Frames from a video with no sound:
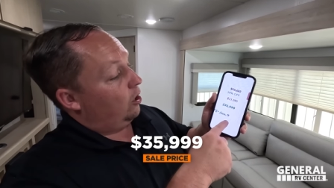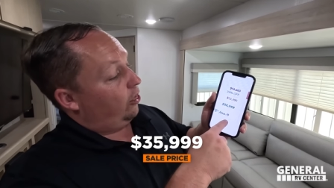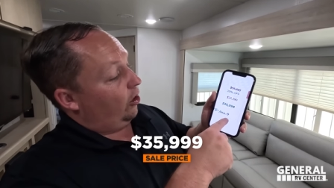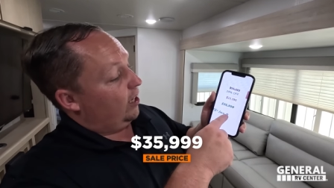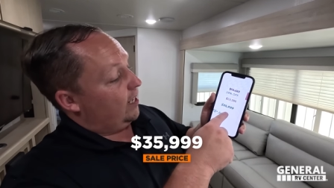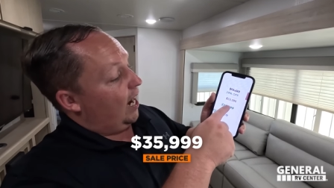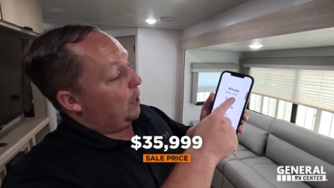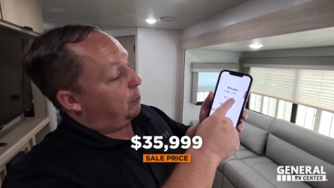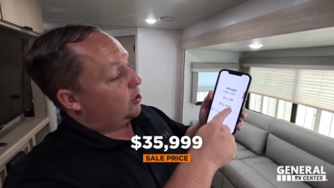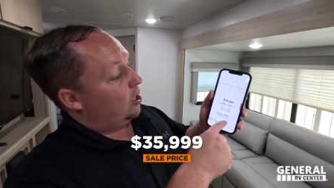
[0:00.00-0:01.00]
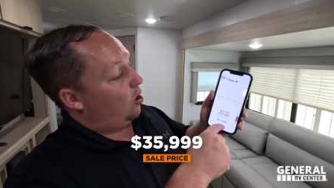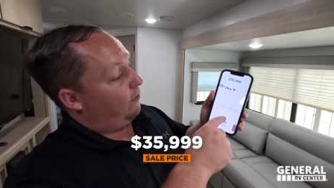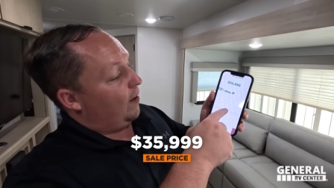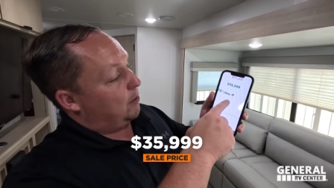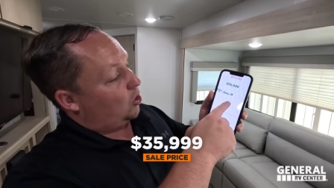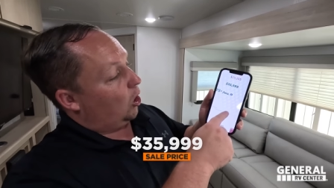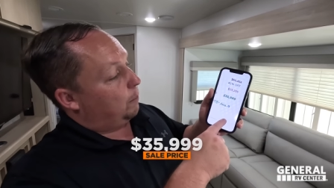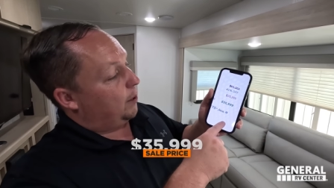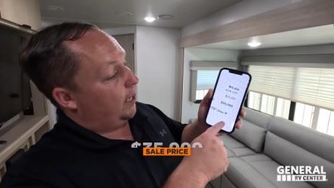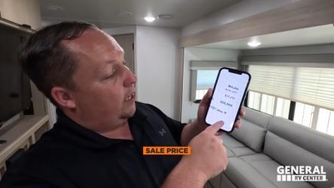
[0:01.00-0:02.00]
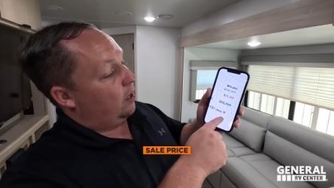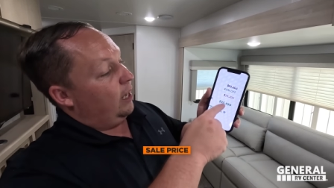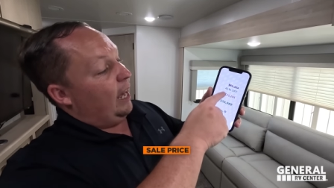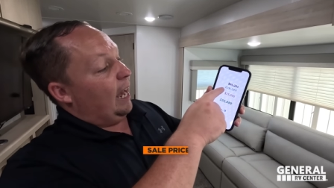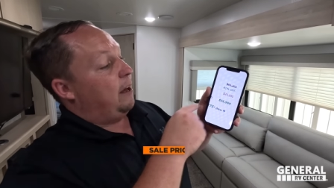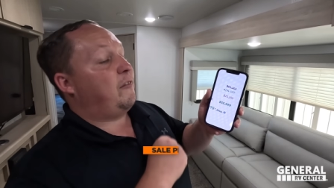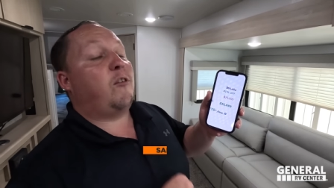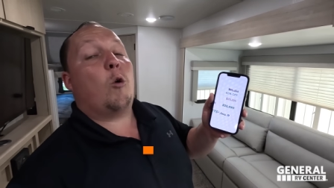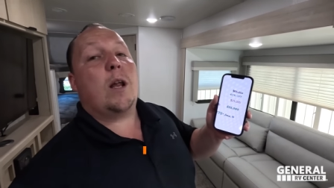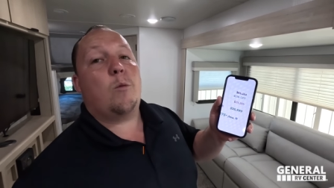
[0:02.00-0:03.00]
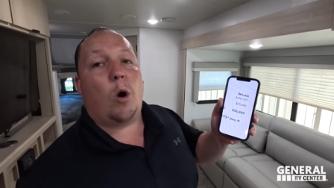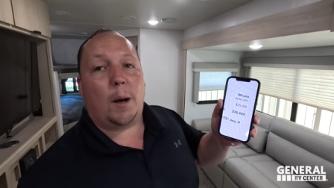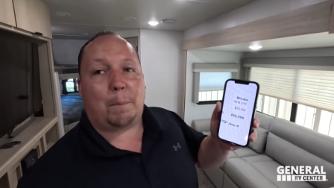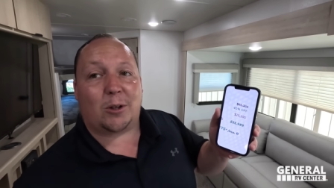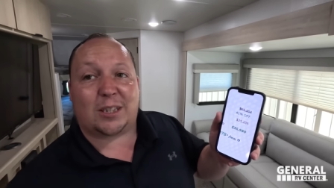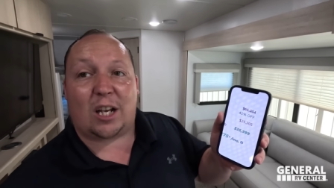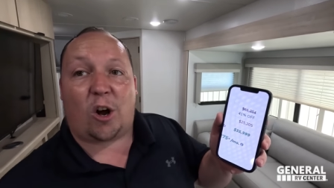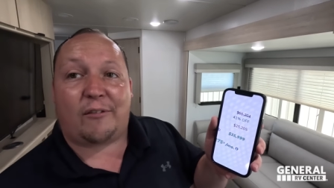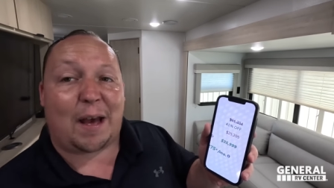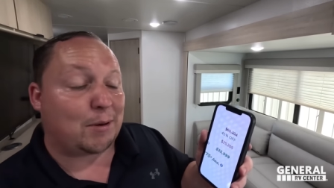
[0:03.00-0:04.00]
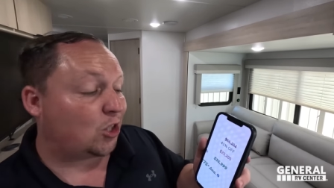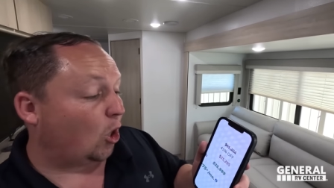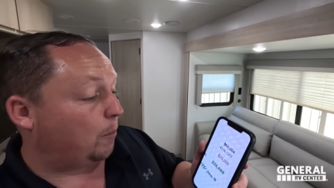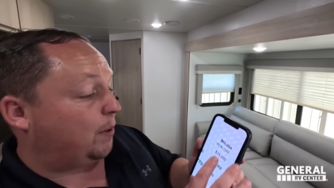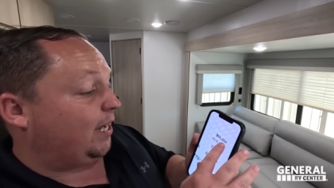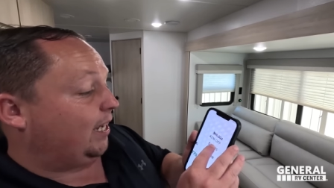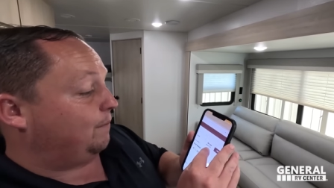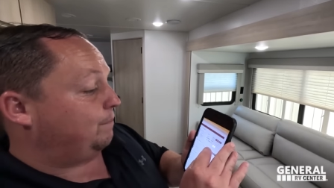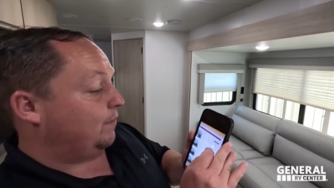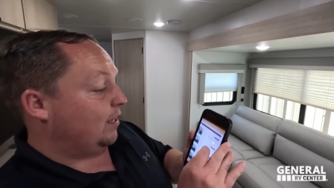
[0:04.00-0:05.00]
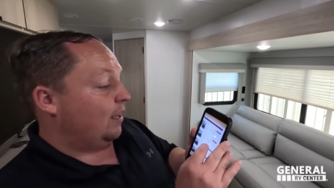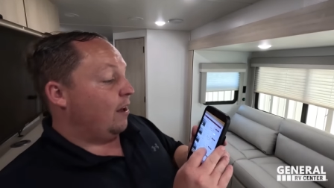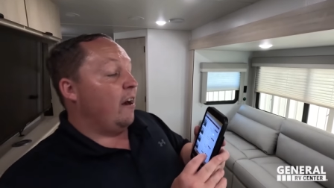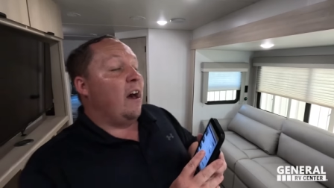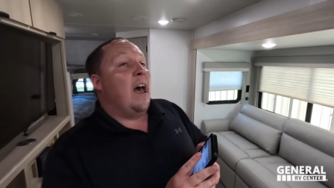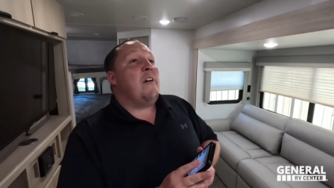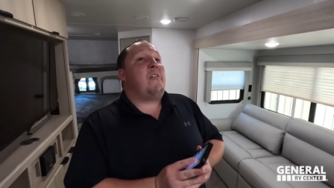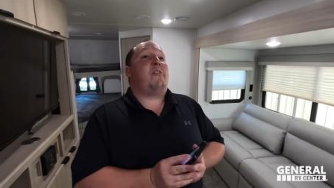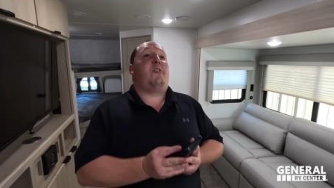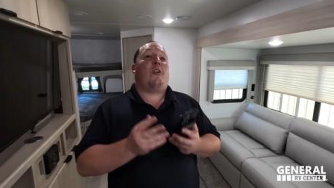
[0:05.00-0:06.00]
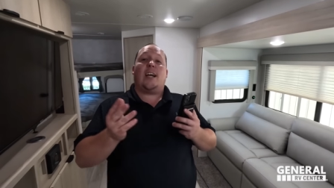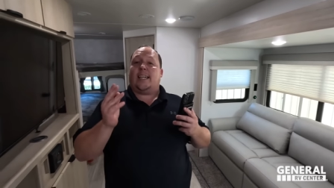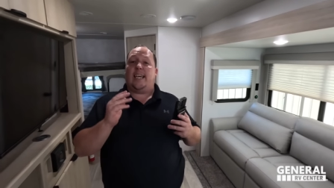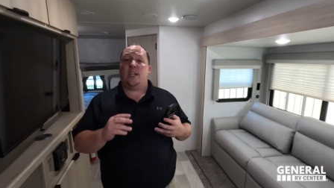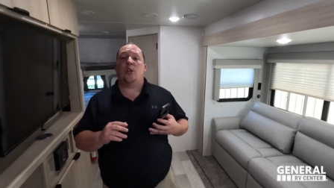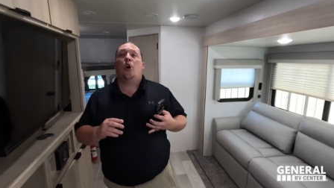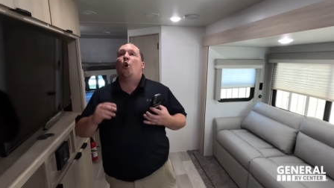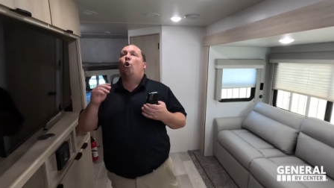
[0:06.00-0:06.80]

39% off MSRP, and 41% off MSRP. That's crazy. Freaking